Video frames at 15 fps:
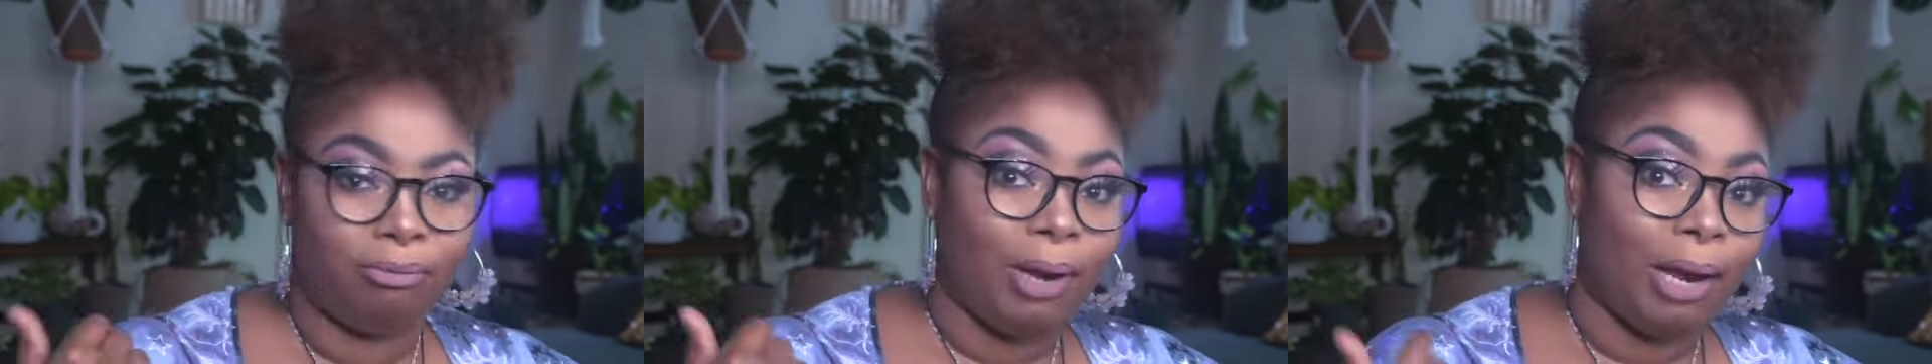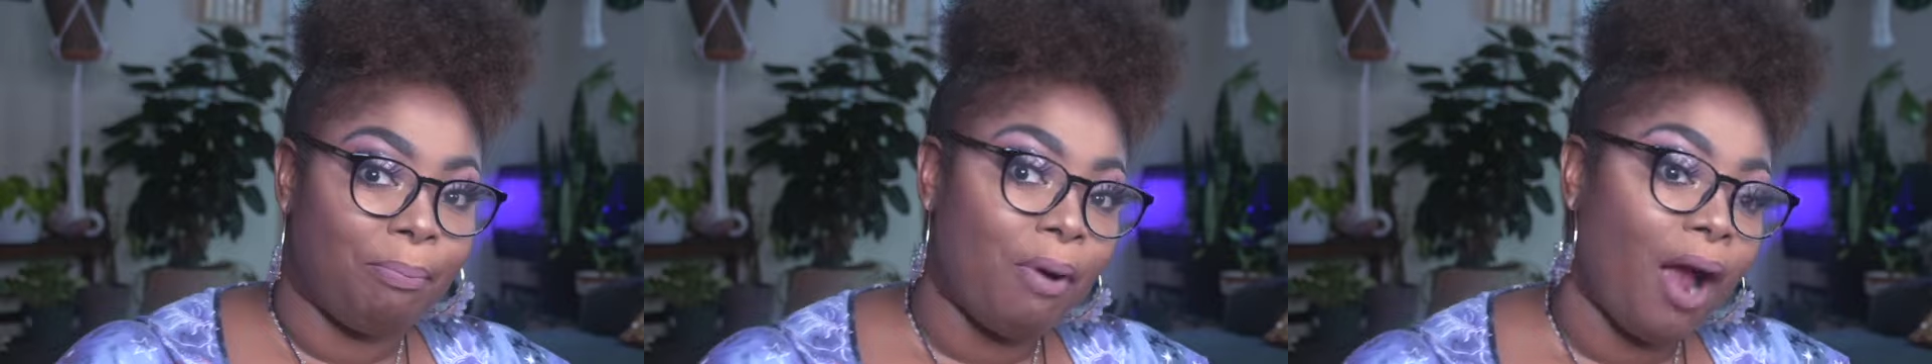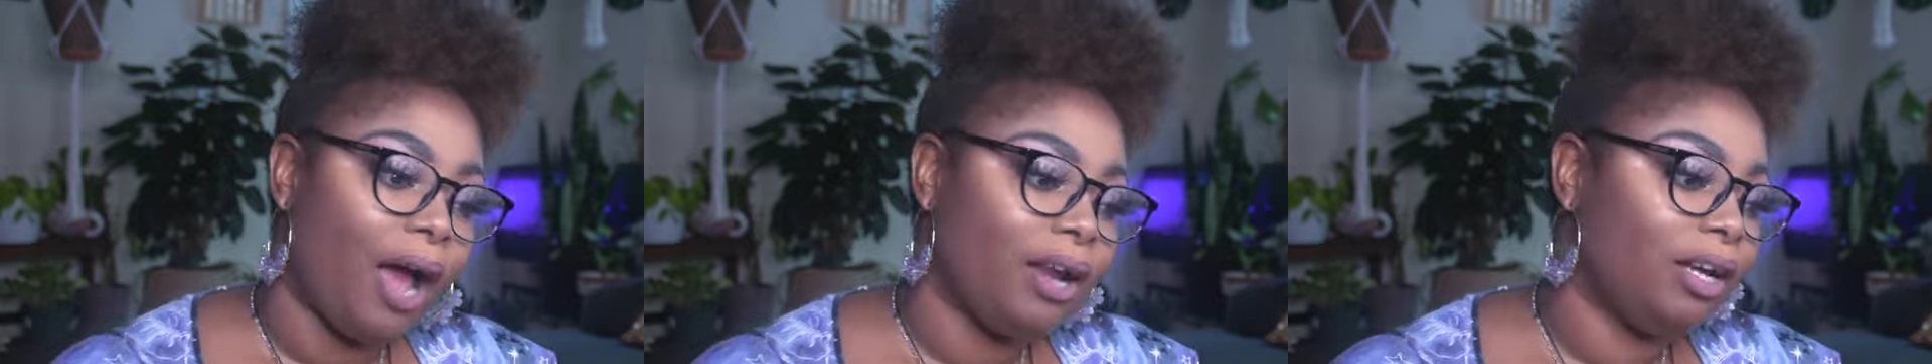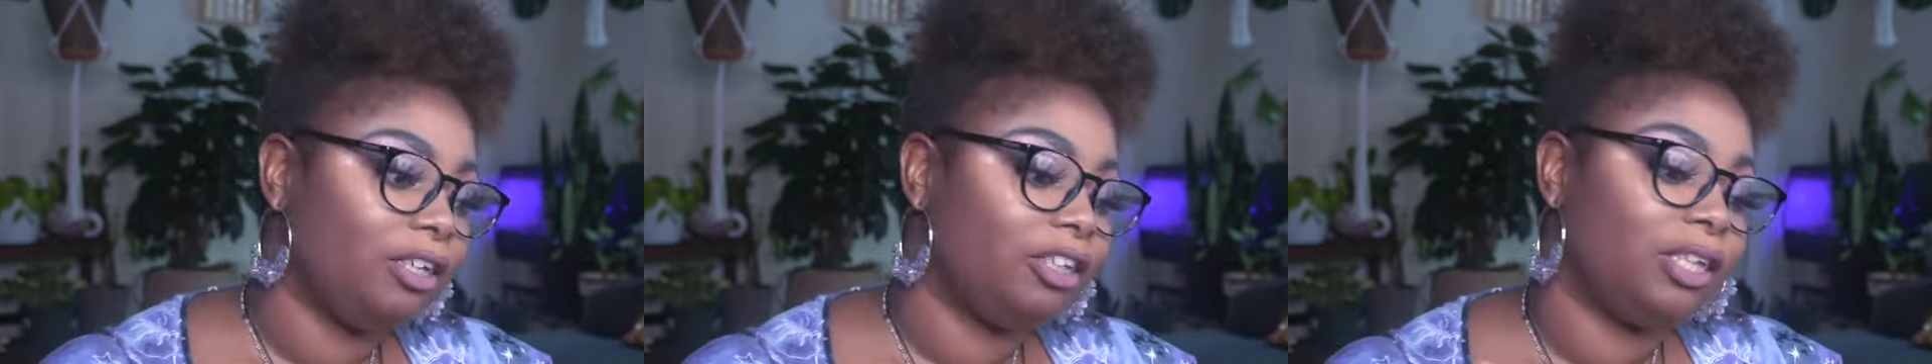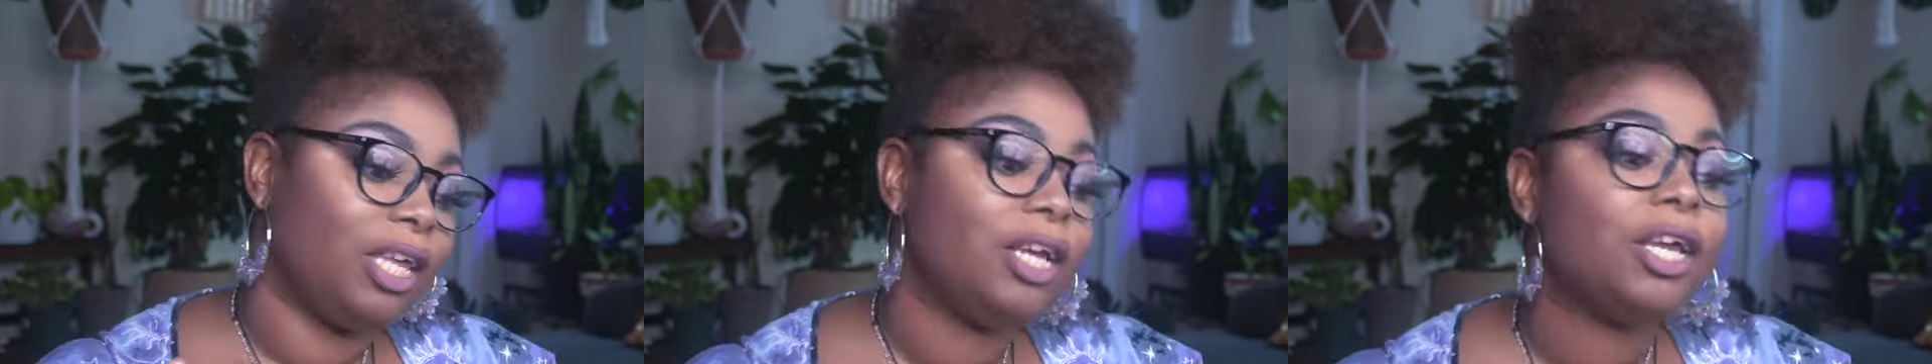my
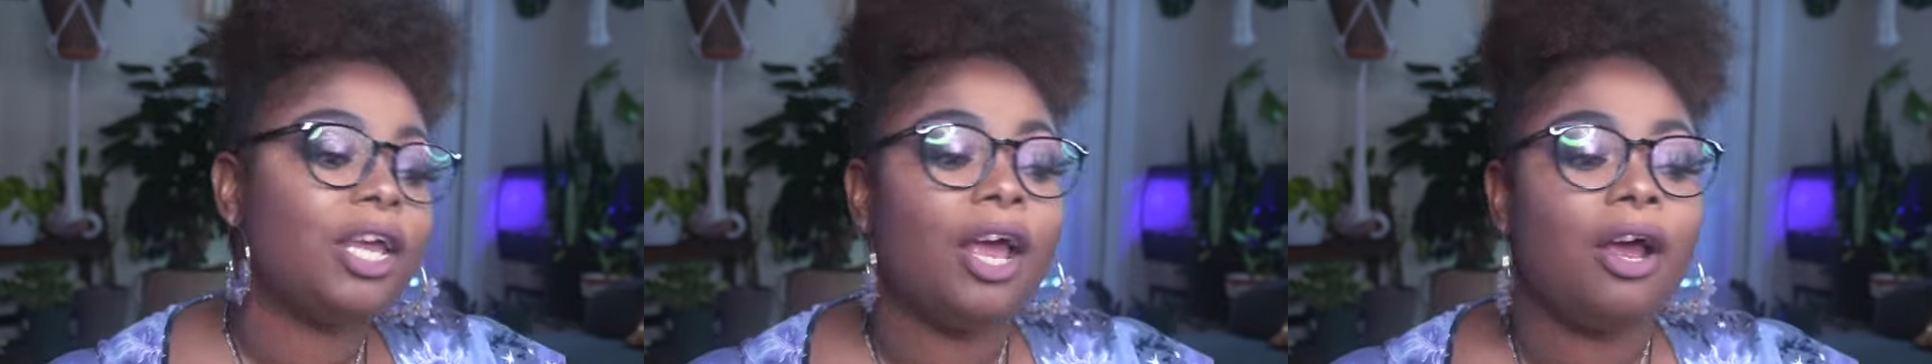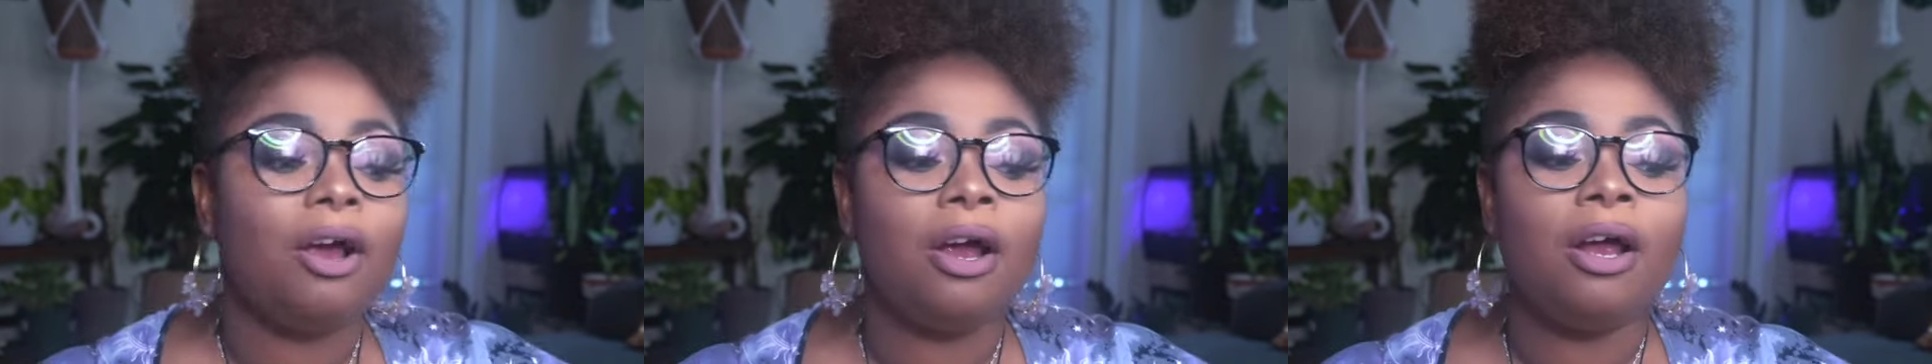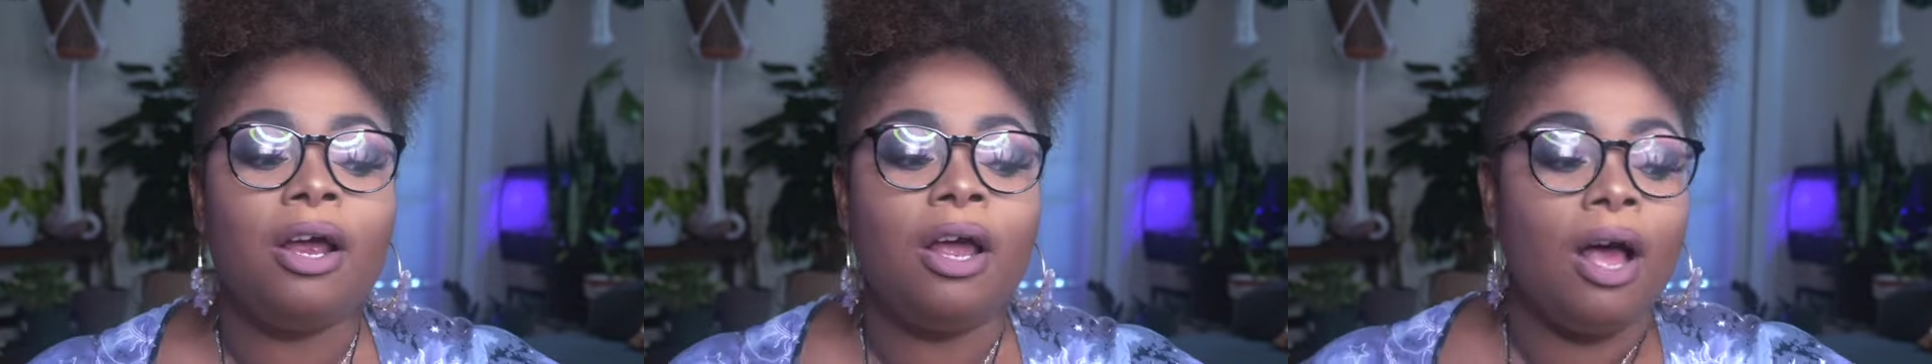products, skincare.